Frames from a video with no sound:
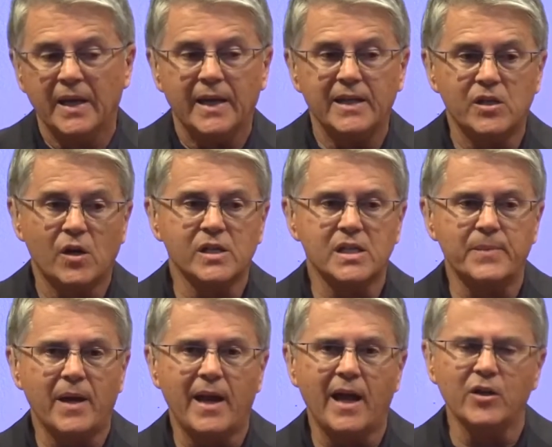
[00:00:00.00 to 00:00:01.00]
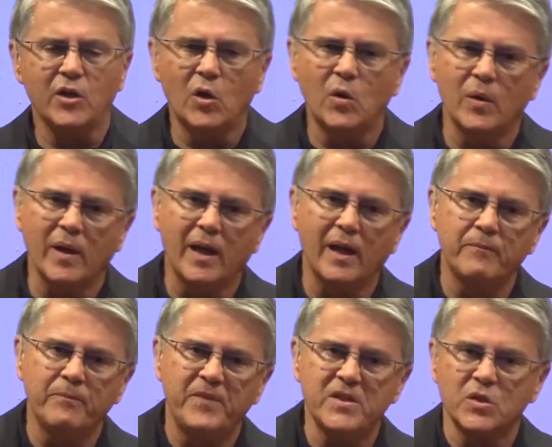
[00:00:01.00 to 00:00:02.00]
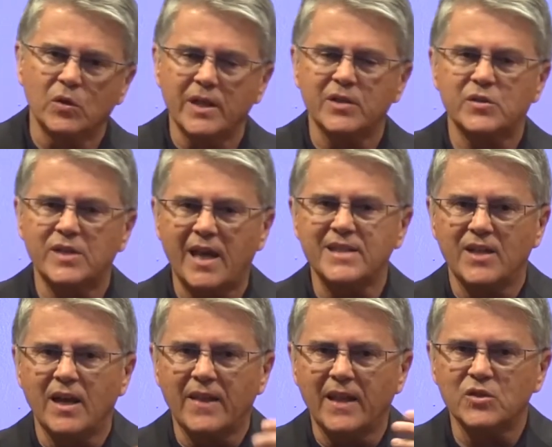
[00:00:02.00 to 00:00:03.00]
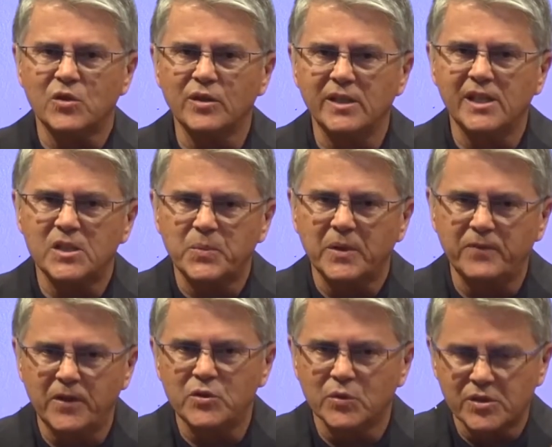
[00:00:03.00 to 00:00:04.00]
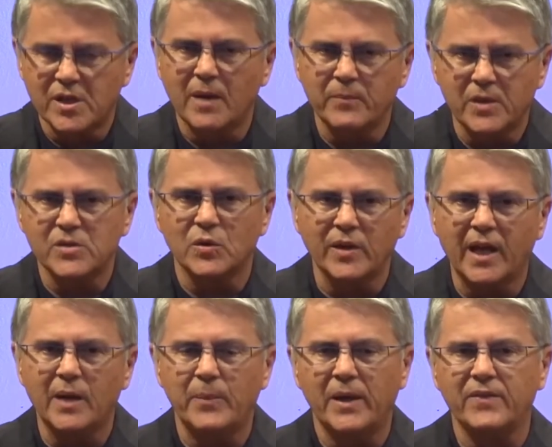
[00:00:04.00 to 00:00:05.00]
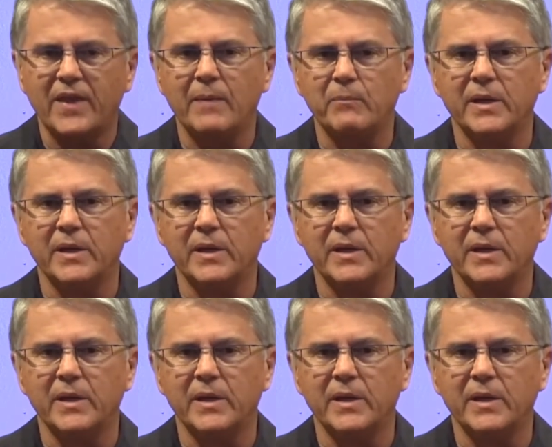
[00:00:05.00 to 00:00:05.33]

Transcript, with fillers: he talks about how, you know, uh, physical exercise, yeah, that's good and it's beneficial some. There's no doubt about that.